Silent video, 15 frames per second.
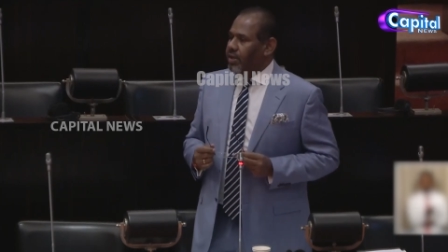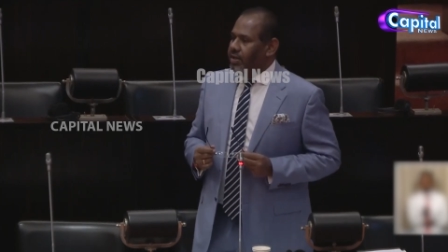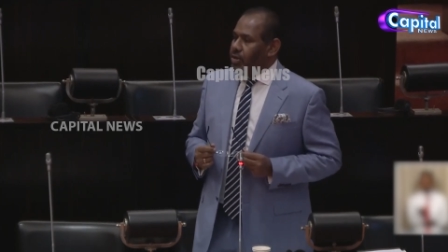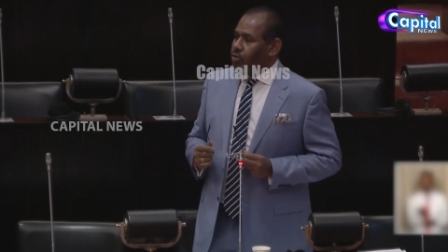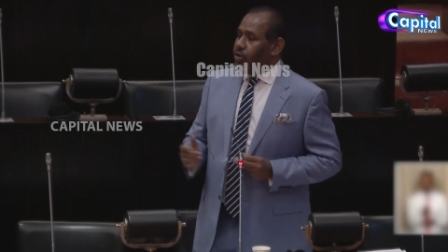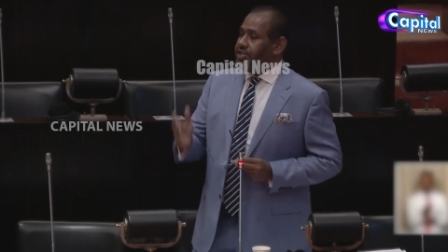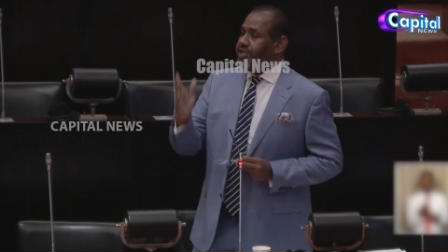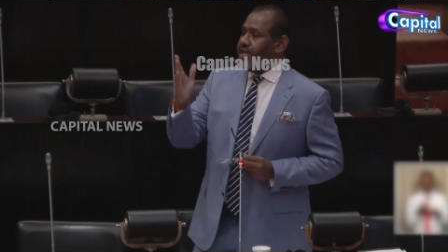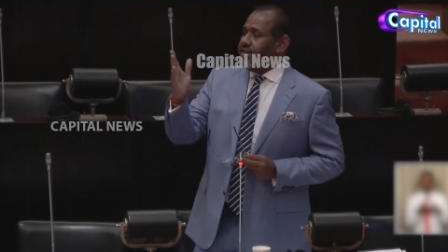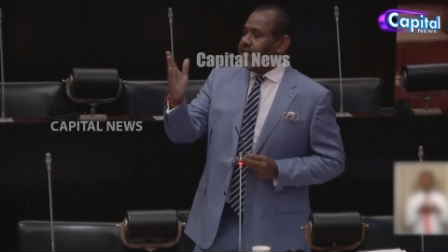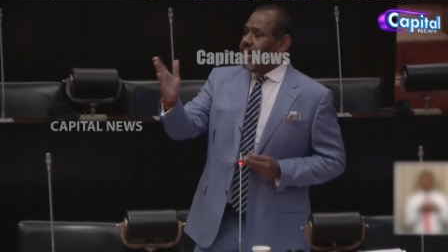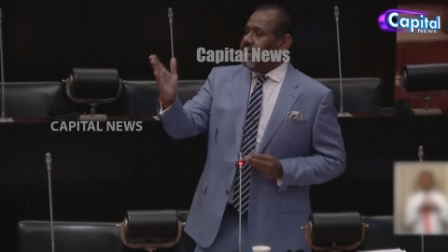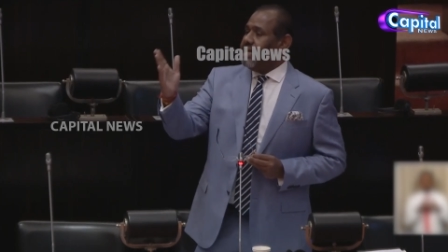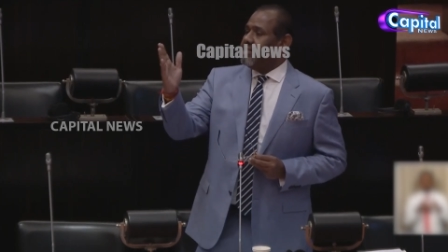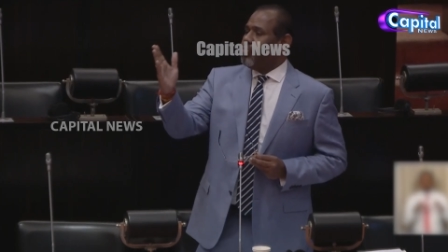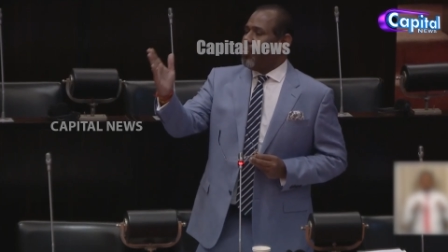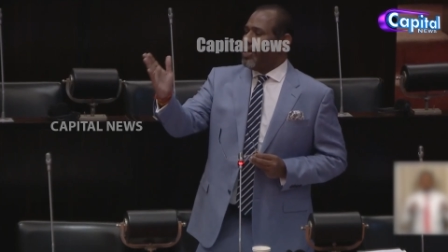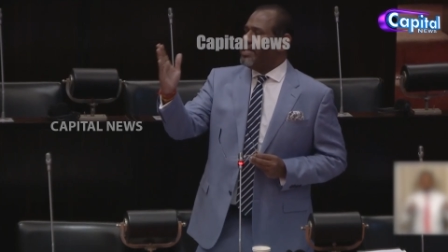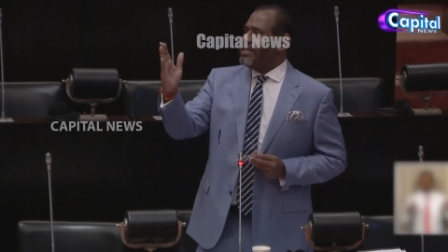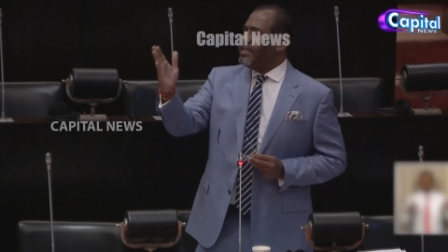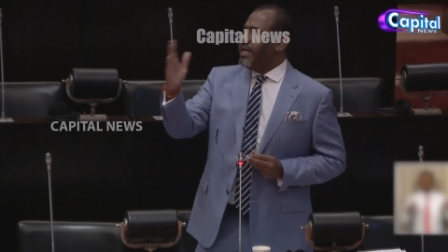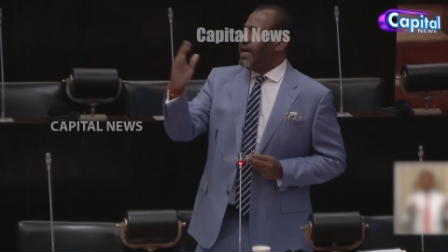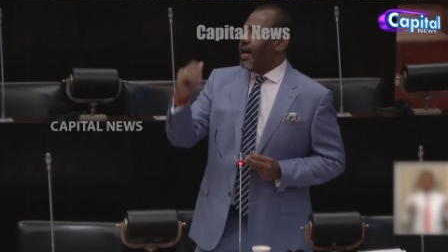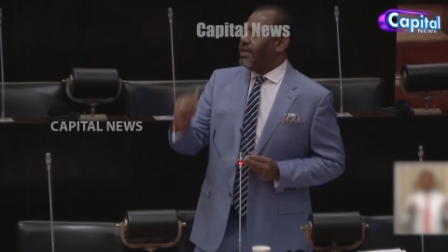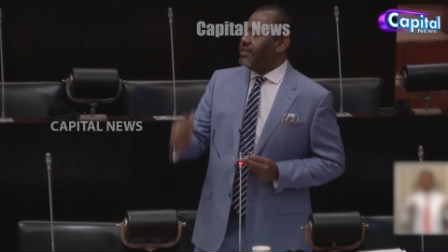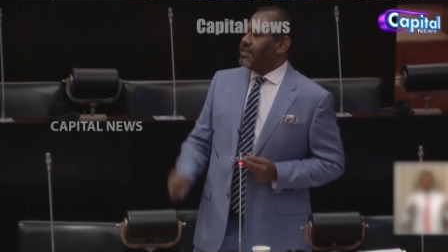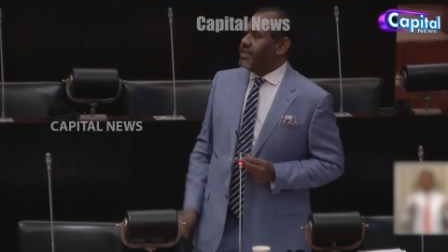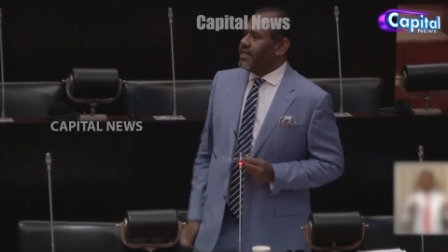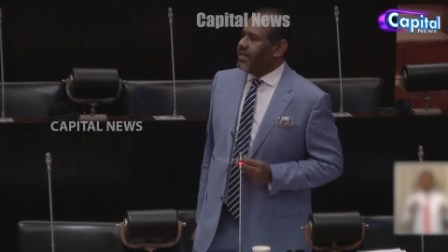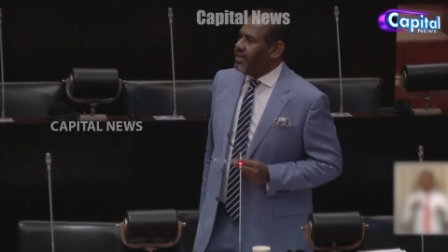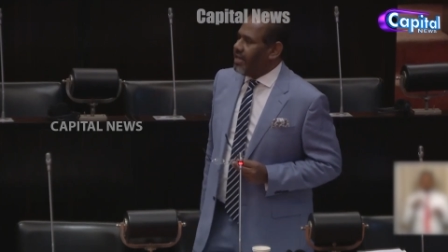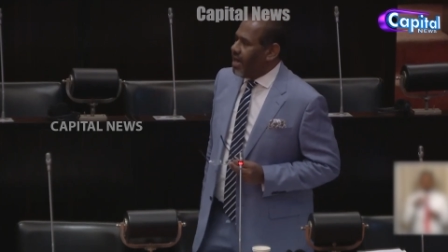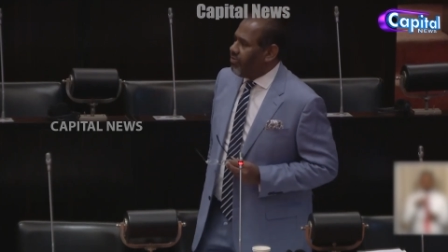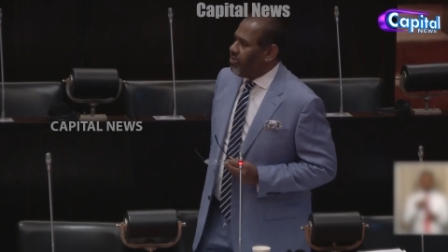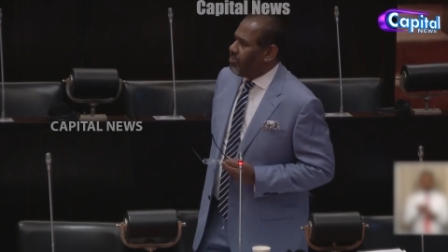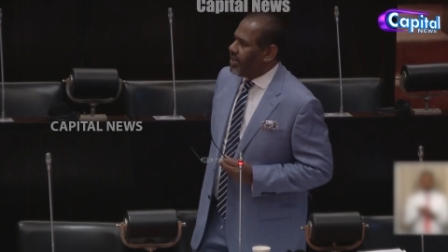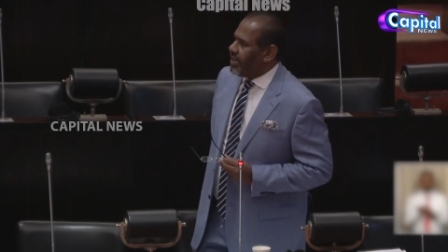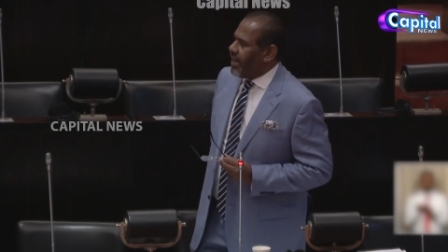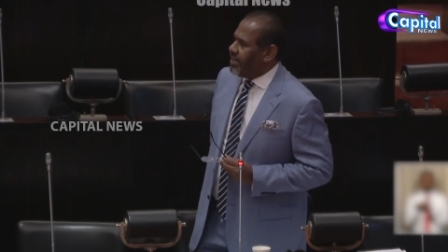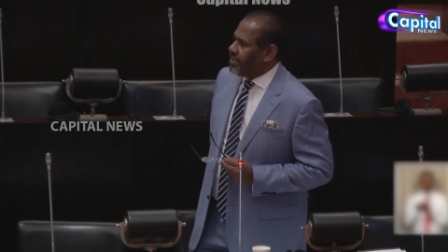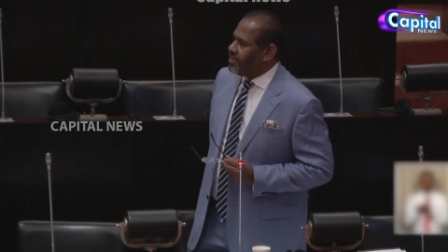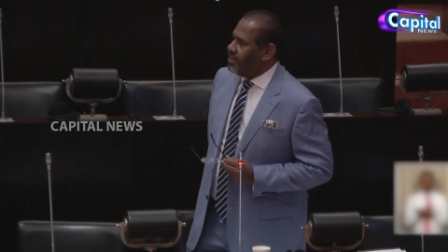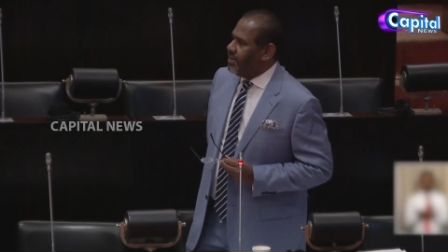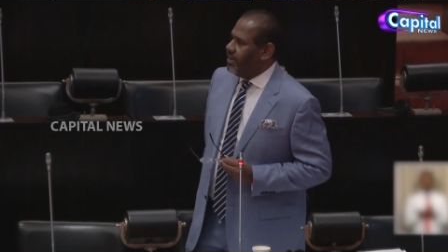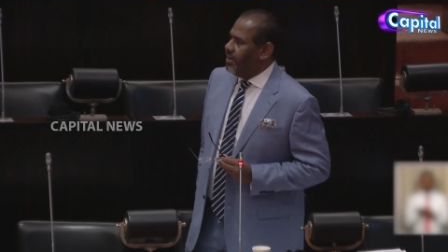The question then is, what is the answer that the government has?